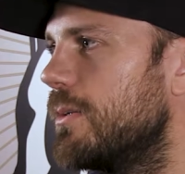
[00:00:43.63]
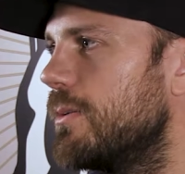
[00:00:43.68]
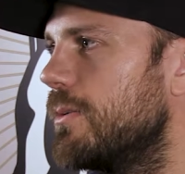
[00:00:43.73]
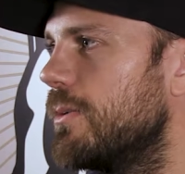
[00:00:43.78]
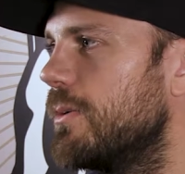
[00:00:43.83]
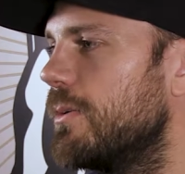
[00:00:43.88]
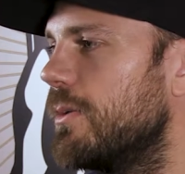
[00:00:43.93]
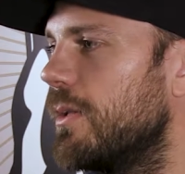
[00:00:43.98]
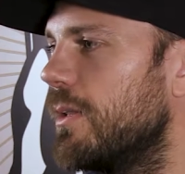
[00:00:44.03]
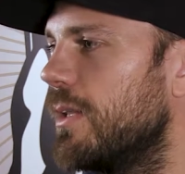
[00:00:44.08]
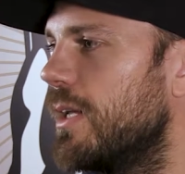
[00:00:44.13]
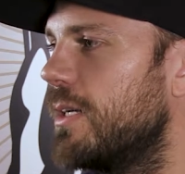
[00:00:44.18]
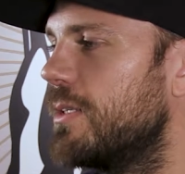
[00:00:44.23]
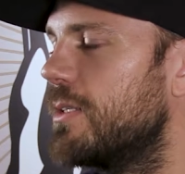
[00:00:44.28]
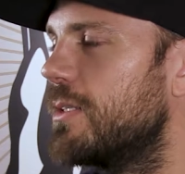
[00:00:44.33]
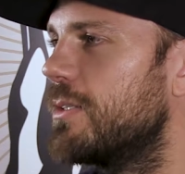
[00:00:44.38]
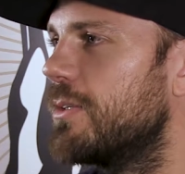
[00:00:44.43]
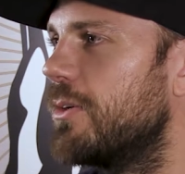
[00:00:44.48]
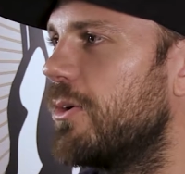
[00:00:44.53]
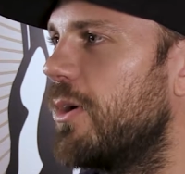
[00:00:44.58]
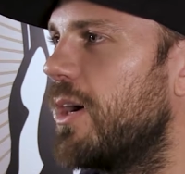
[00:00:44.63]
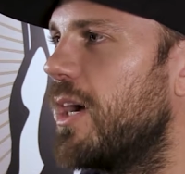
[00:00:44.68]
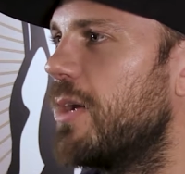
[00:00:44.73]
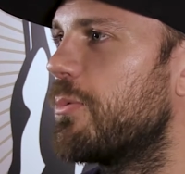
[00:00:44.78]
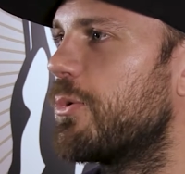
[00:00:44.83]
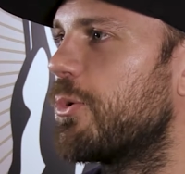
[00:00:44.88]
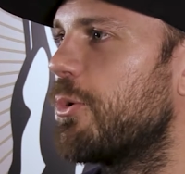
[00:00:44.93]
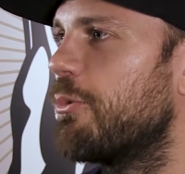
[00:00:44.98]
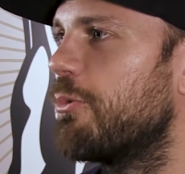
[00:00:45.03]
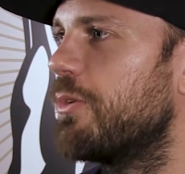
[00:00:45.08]
little less, you know,
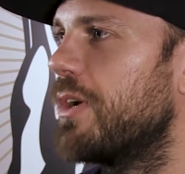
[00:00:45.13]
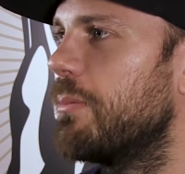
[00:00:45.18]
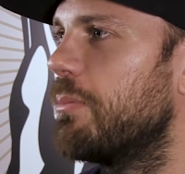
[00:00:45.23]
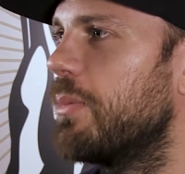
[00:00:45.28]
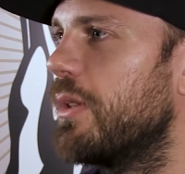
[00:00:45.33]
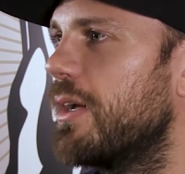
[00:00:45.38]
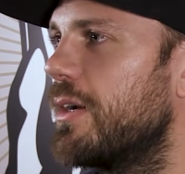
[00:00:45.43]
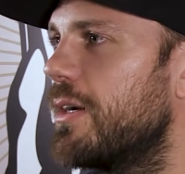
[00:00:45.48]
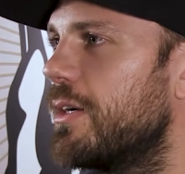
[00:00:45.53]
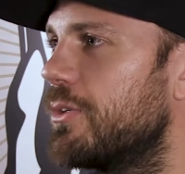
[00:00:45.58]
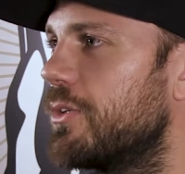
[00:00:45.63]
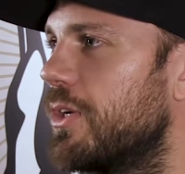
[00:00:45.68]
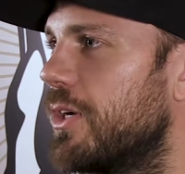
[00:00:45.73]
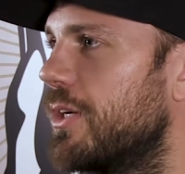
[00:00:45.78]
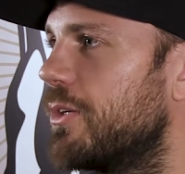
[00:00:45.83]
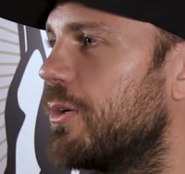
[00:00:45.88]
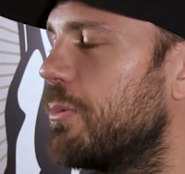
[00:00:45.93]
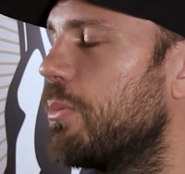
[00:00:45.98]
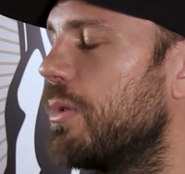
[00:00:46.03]
high-profile players. I got to